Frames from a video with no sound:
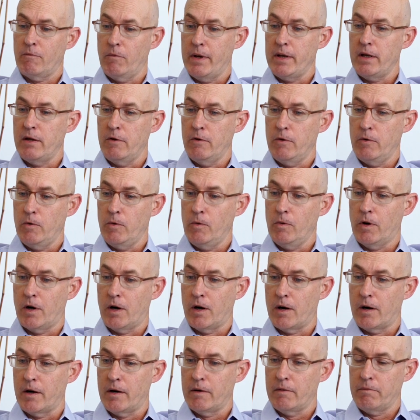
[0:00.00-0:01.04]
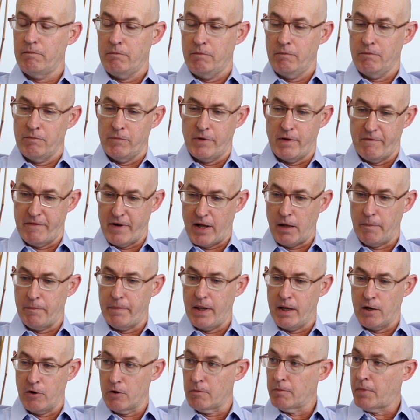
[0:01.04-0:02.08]
when you are
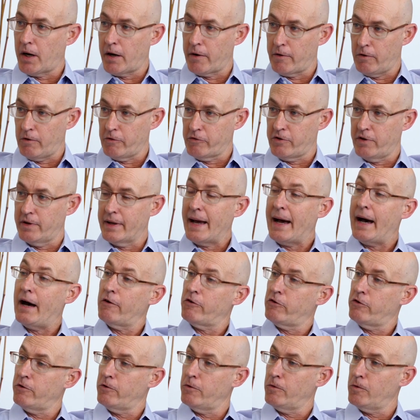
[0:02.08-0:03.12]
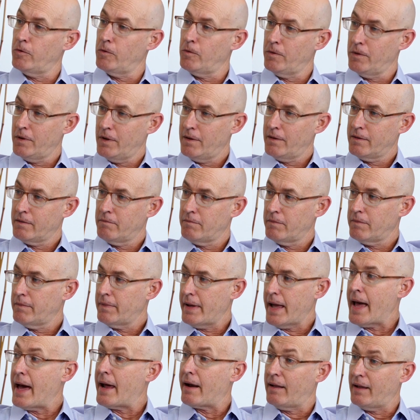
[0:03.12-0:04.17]
developing your models on how to
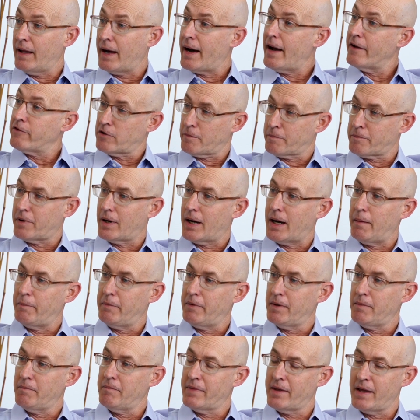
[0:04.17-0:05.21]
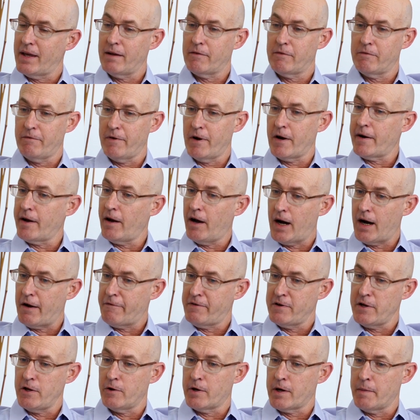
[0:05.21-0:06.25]
analyze a problem, that very
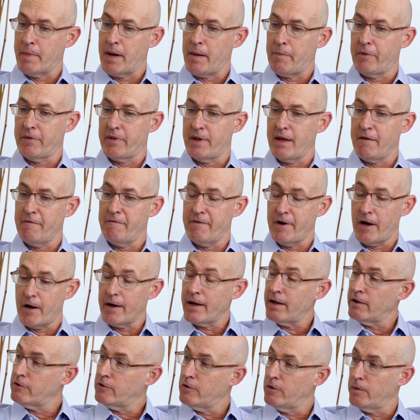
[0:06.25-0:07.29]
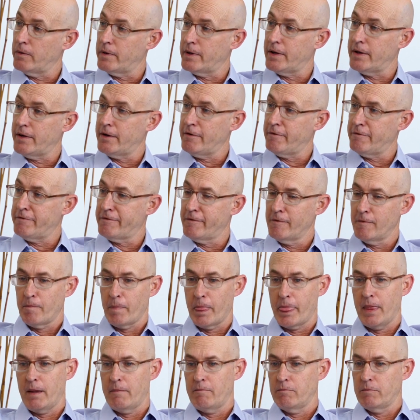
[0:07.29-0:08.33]
often you come up with a very intuitive
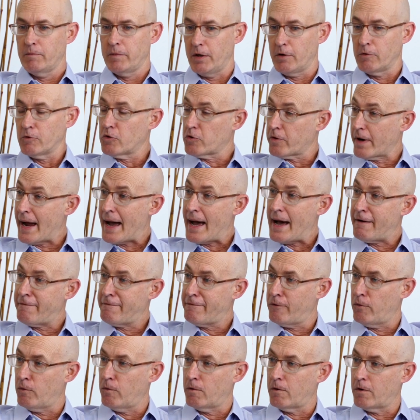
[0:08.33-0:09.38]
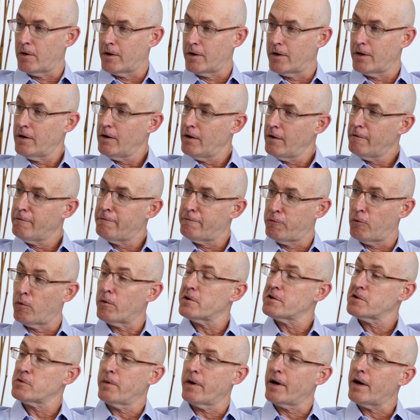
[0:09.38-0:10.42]
graph or
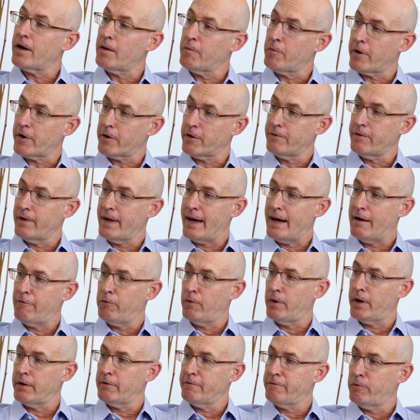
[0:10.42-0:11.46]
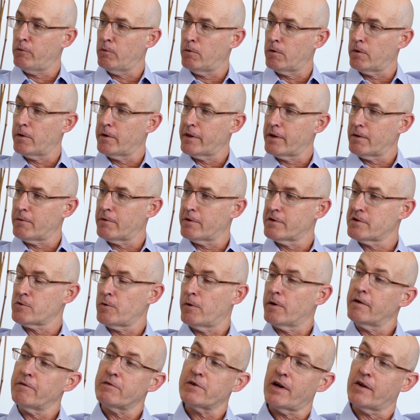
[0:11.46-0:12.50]
Foursquare. I'm wondering if you have one for the
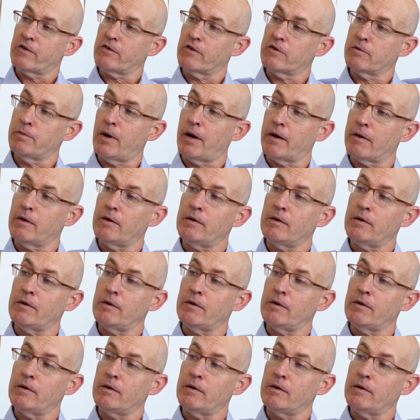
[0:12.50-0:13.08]
restorative justice model.